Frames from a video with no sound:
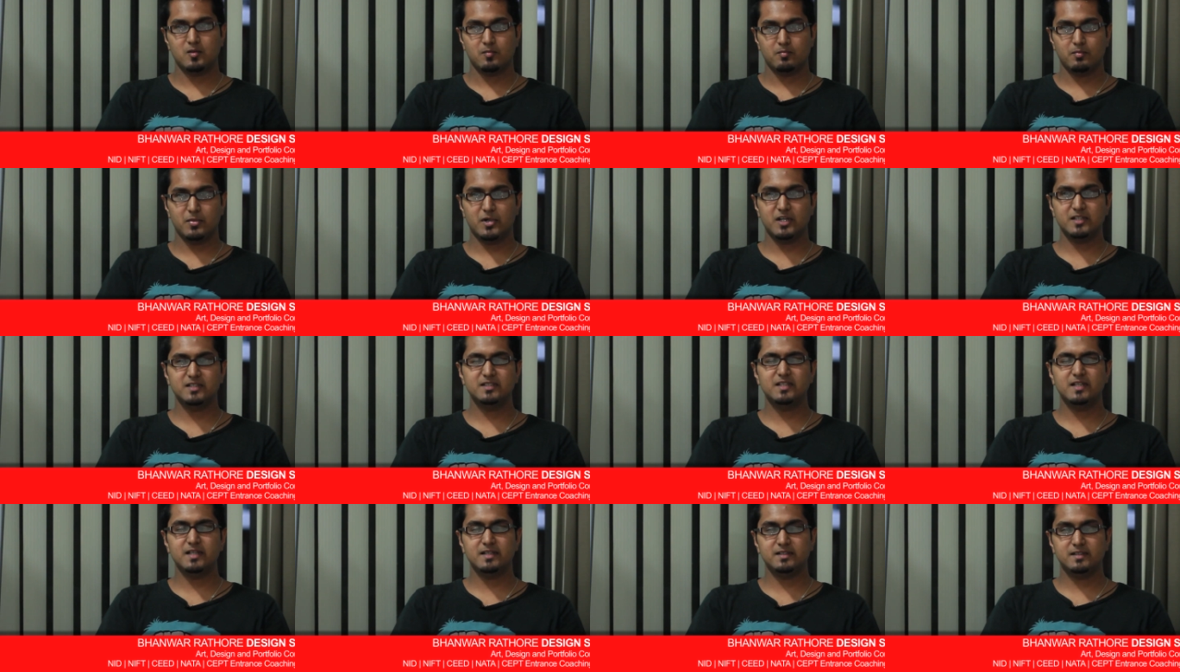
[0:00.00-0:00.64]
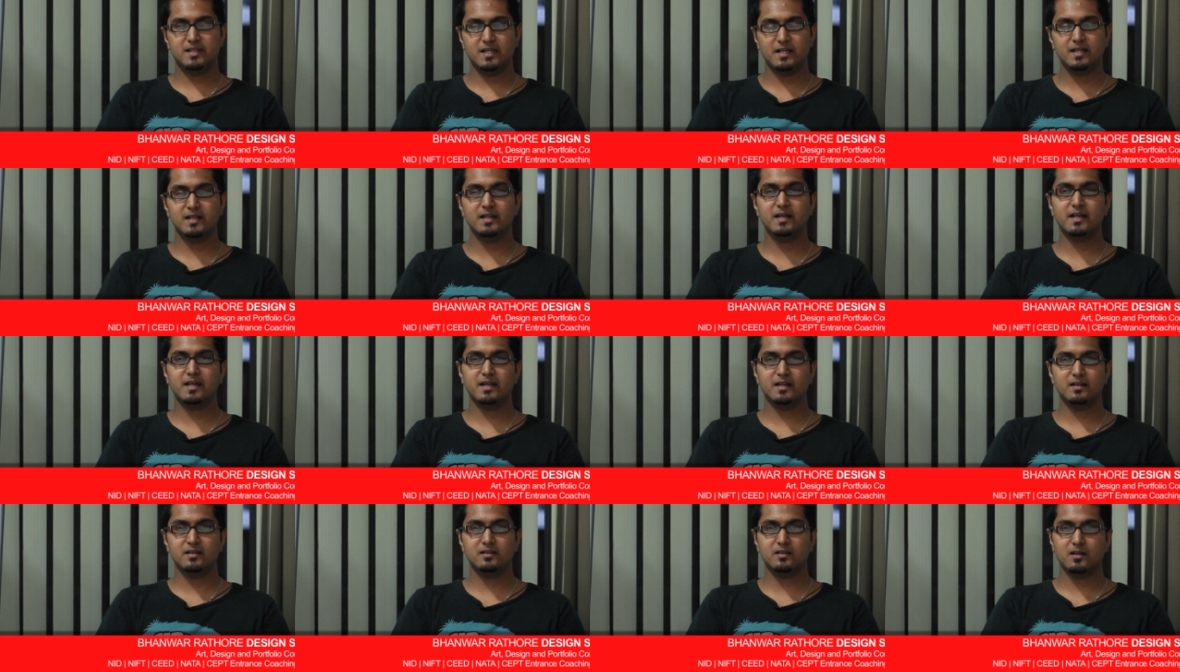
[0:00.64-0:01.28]
But then
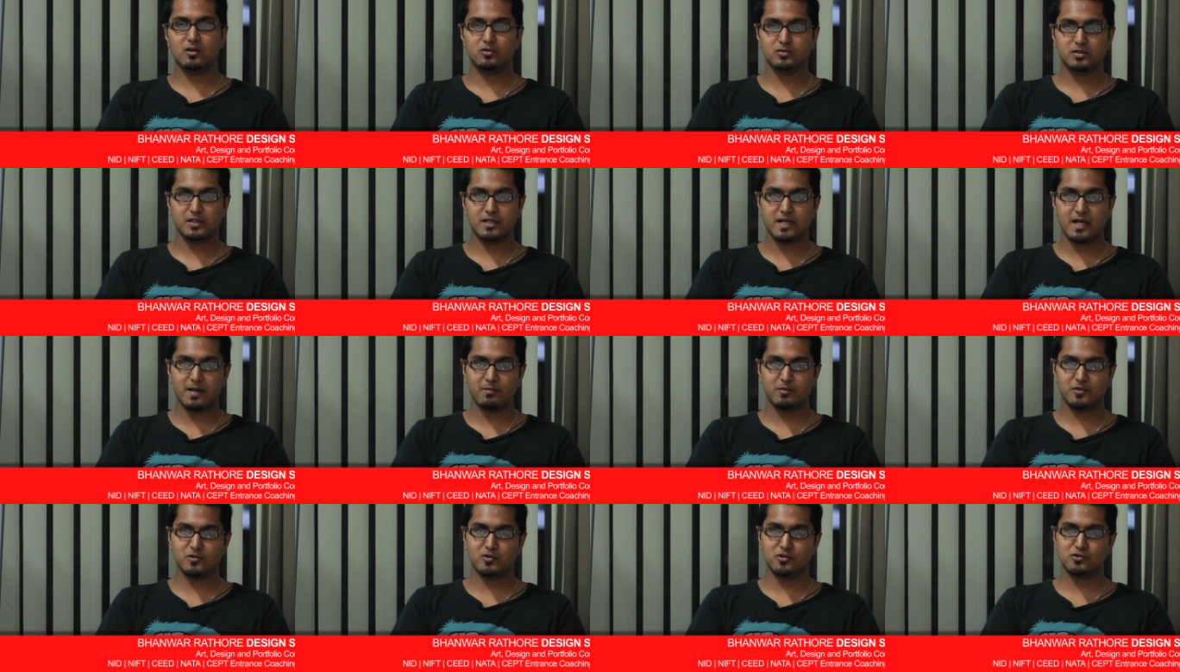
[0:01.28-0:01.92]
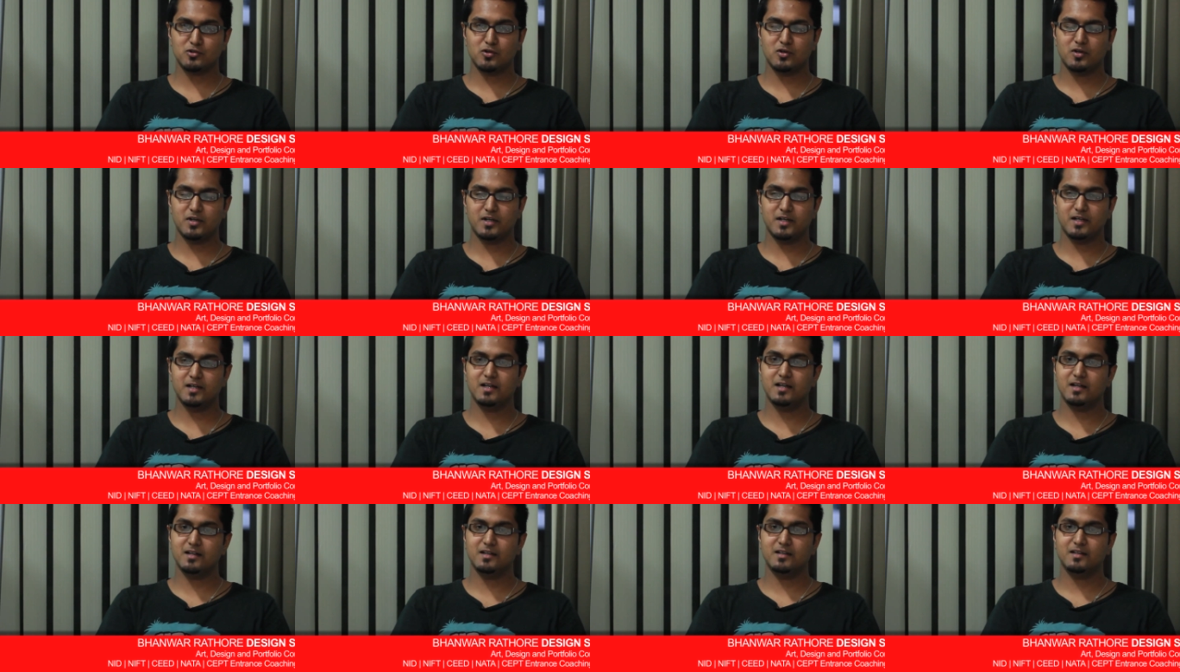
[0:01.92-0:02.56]
again, now the damage was already
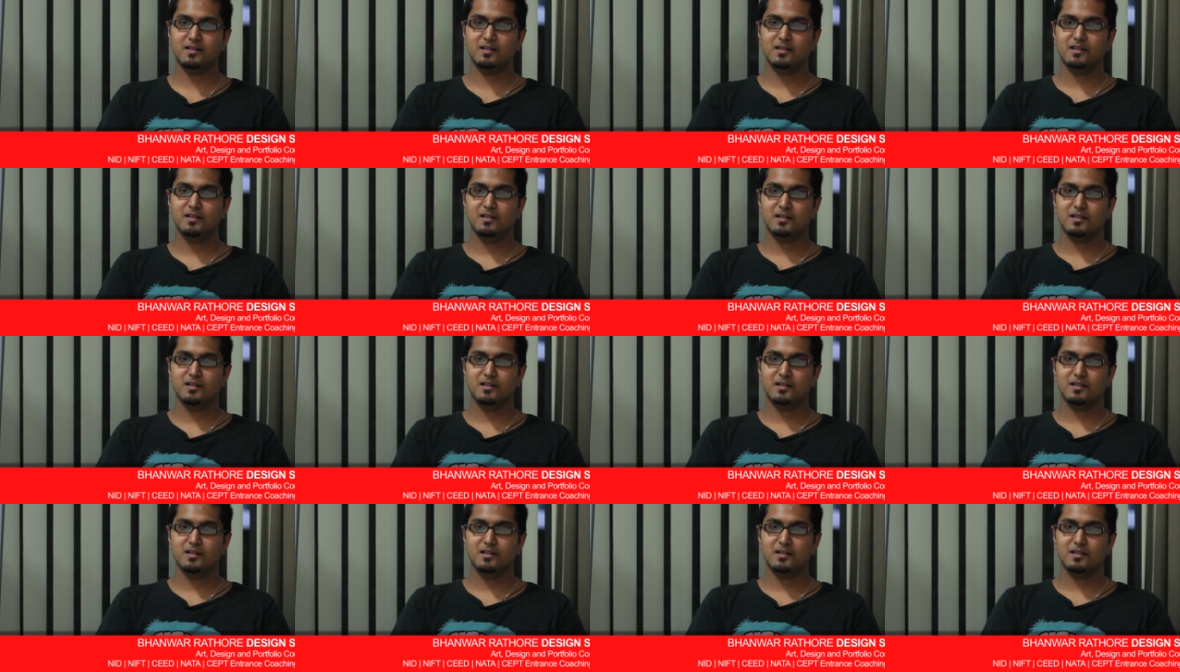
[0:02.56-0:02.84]
done.